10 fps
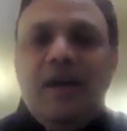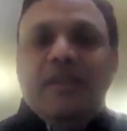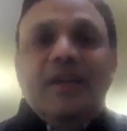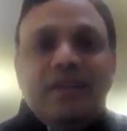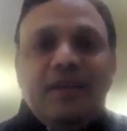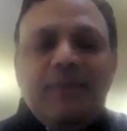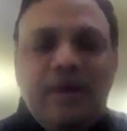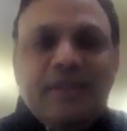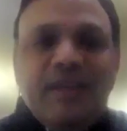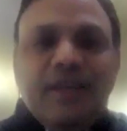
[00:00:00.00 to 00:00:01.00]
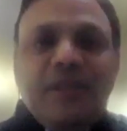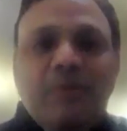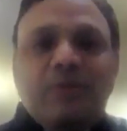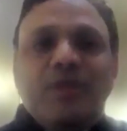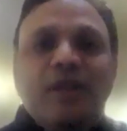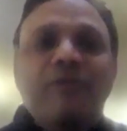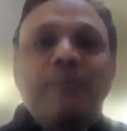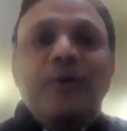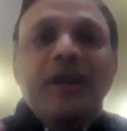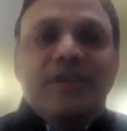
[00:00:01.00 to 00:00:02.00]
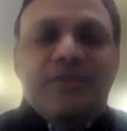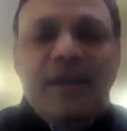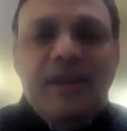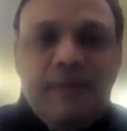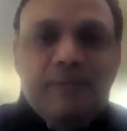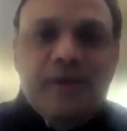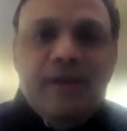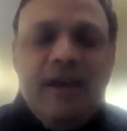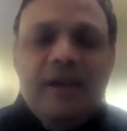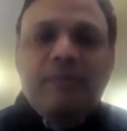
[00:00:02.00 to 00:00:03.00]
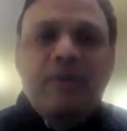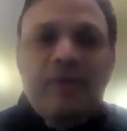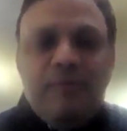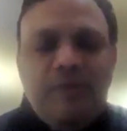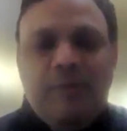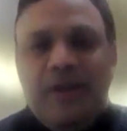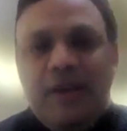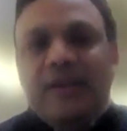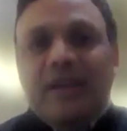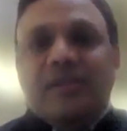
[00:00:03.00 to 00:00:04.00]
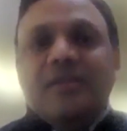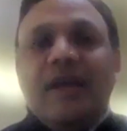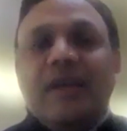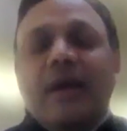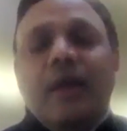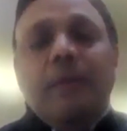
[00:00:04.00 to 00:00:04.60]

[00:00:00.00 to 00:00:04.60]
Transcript: At that time, I think there were protests, I remember. And we were young kids then.